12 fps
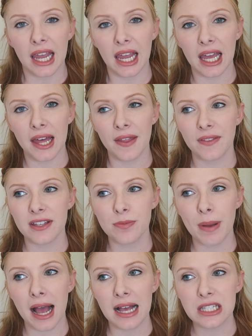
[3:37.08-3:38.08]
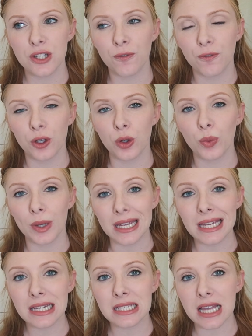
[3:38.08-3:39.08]
and these past few
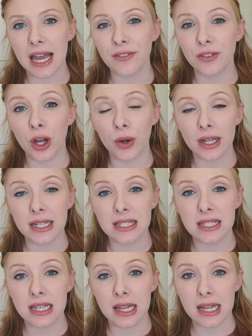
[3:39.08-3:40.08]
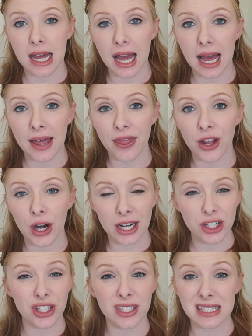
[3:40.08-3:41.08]
weeks I've noticed that they're
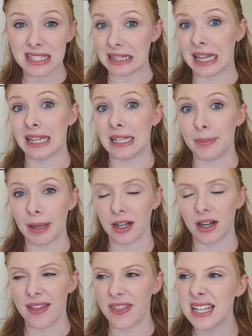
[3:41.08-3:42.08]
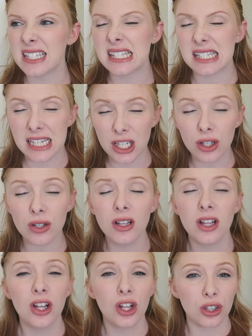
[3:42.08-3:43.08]
actually slightly better, and they still
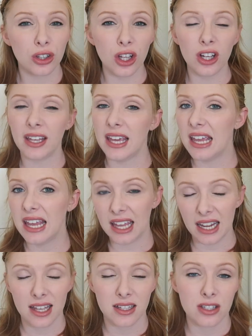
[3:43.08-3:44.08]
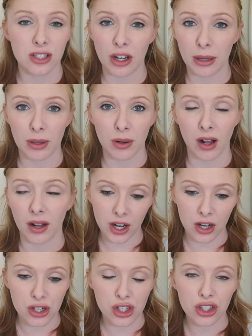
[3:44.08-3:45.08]
look hideous, don't get me wrong.
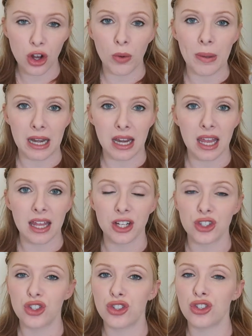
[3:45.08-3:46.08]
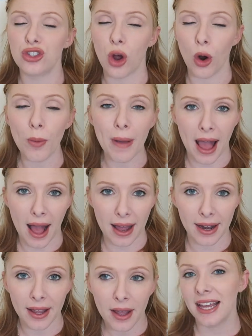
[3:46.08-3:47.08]
There are so many and it's so
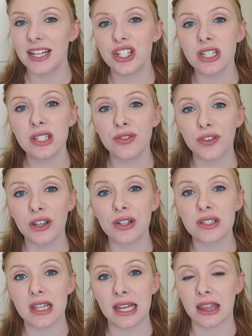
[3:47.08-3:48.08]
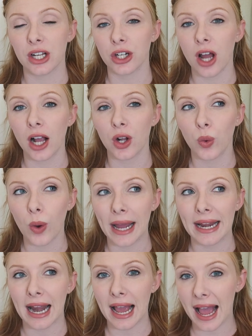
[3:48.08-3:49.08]
bad. It just feels like they're not
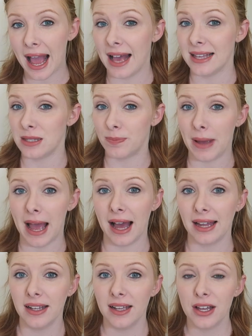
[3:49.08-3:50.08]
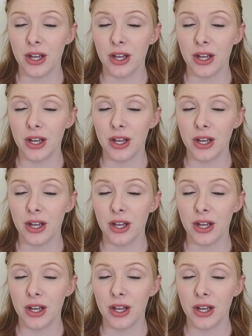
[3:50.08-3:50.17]
quite as bad